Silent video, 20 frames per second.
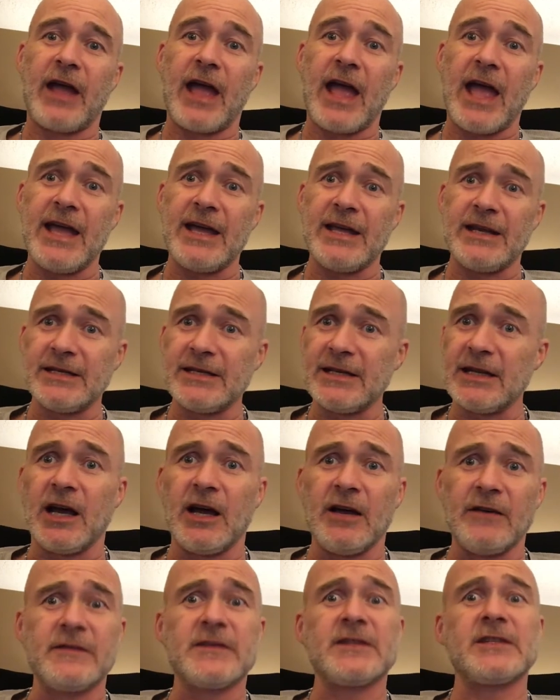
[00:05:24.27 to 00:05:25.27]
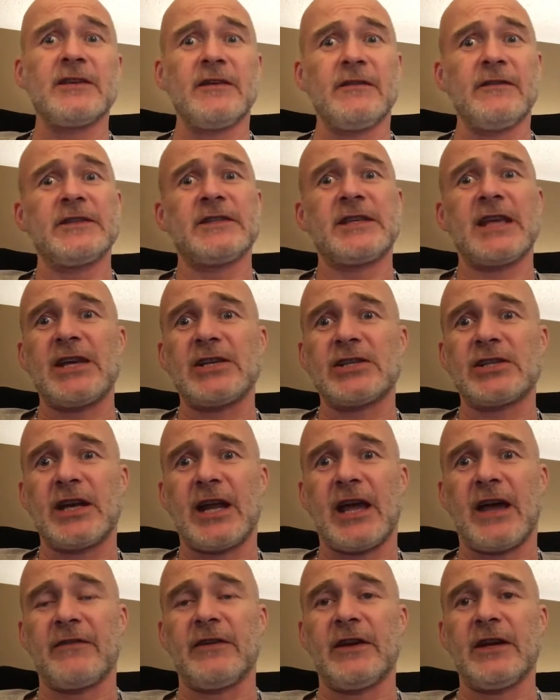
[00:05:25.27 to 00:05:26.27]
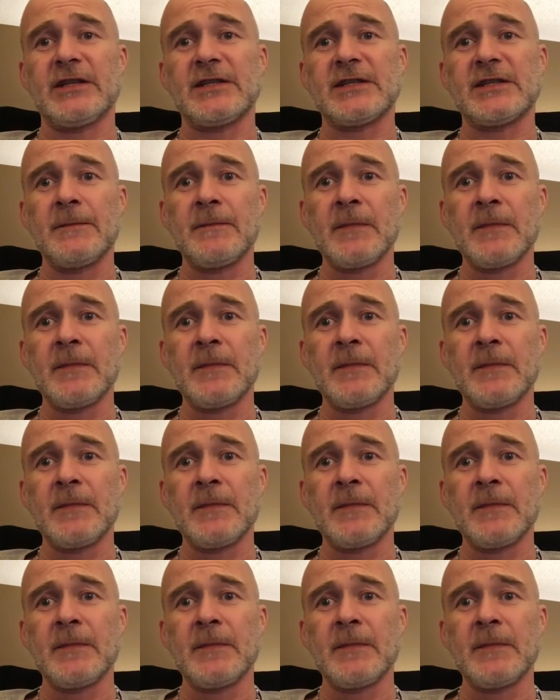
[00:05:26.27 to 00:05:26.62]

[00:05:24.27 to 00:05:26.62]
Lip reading: and of civilization evidence,